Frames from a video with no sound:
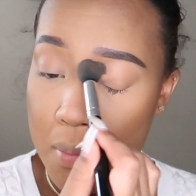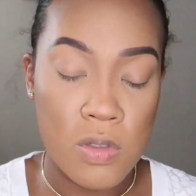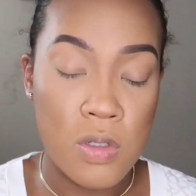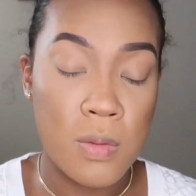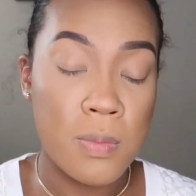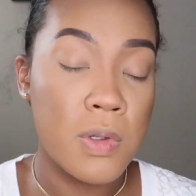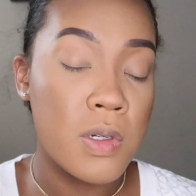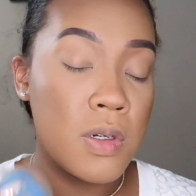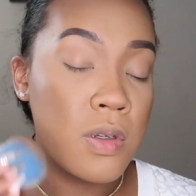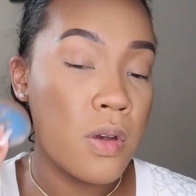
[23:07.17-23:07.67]
So
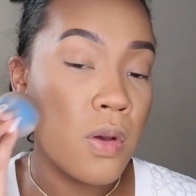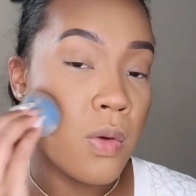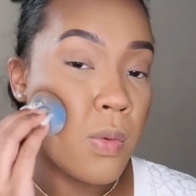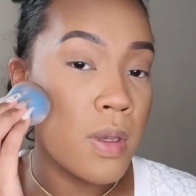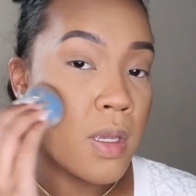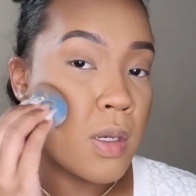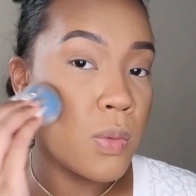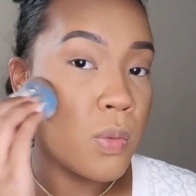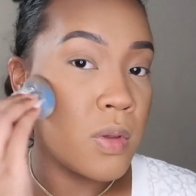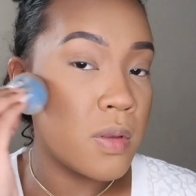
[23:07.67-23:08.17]
I'm gonna go
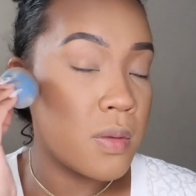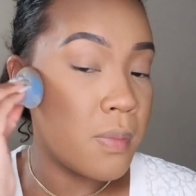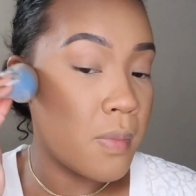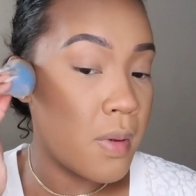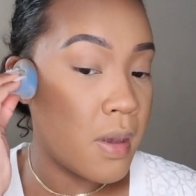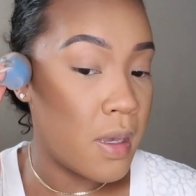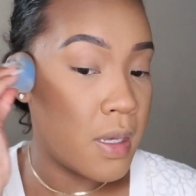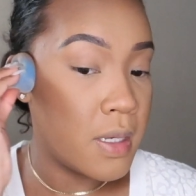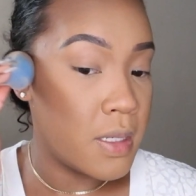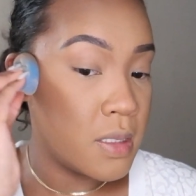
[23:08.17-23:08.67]
in with
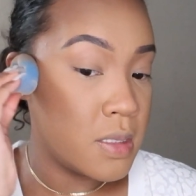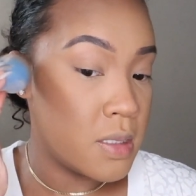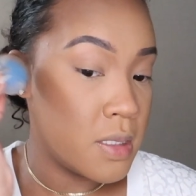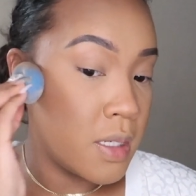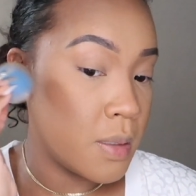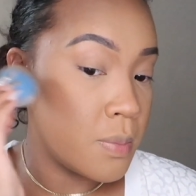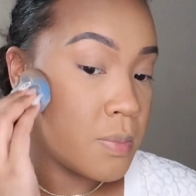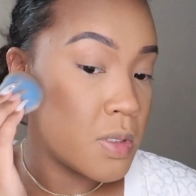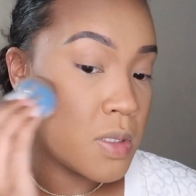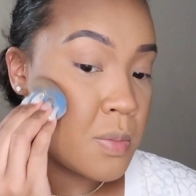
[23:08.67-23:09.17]
my
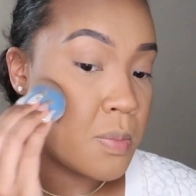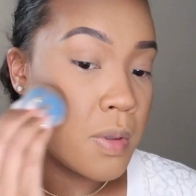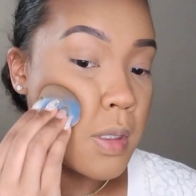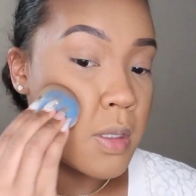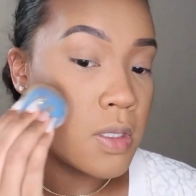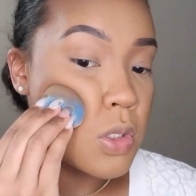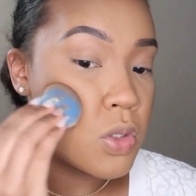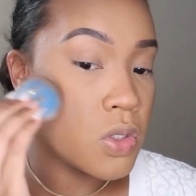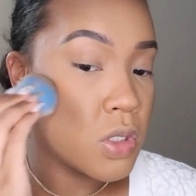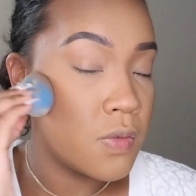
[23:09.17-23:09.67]
damp
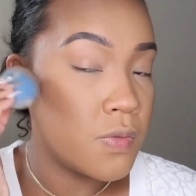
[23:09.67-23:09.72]
sponge.